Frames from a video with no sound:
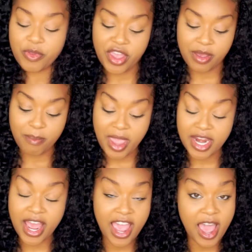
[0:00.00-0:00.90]
It may
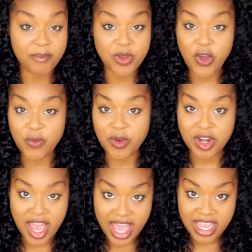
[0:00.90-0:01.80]
not happen
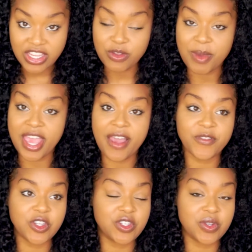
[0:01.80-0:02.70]
overnight. You may
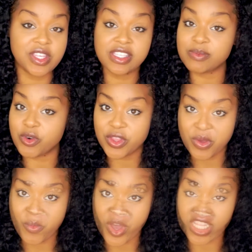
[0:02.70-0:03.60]
have to do this more
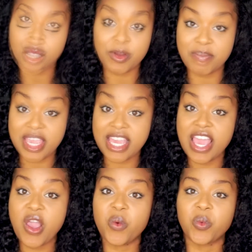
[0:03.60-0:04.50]
than once. For me,
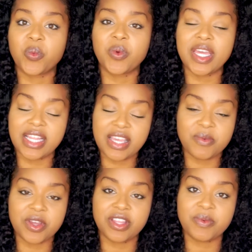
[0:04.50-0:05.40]
it
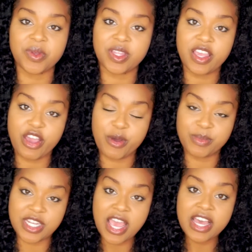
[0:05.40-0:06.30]
really
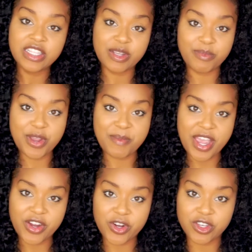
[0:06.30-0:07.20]
helped to bring my
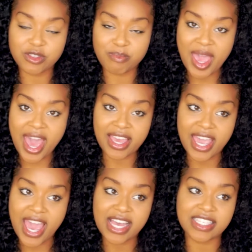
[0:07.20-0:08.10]
curls back
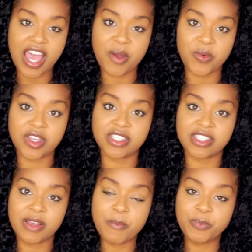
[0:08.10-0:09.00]
as I was
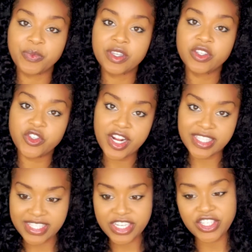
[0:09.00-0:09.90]

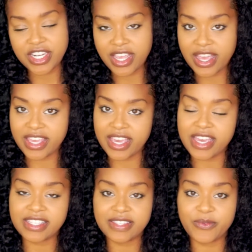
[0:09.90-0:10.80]
transitioning, I
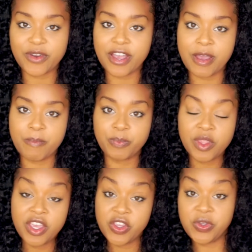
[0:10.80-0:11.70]
guess, from
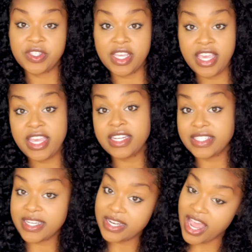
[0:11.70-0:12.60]
using heat
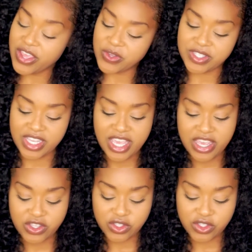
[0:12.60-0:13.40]
to not using heat.